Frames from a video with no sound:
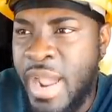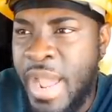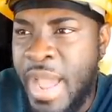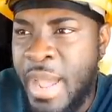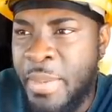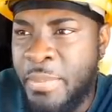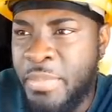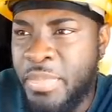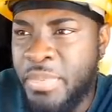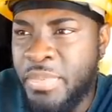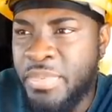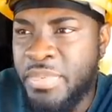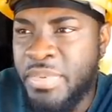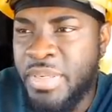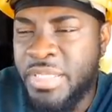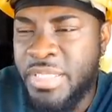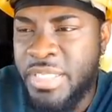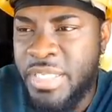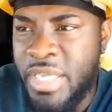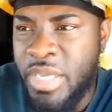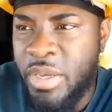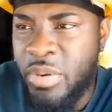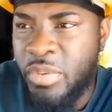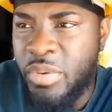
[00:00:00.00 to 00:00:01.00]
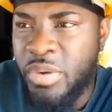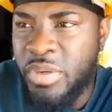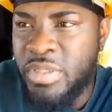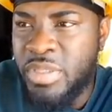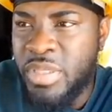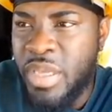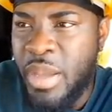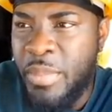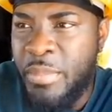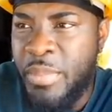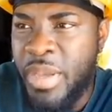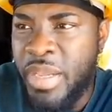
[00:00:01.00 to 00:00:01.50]
app. The TA was
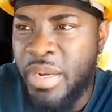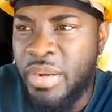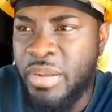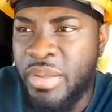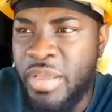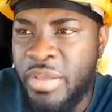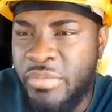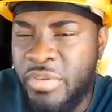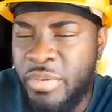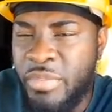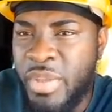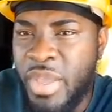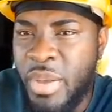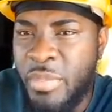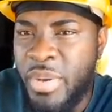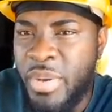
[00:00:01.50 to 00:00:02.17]
a bit giving me a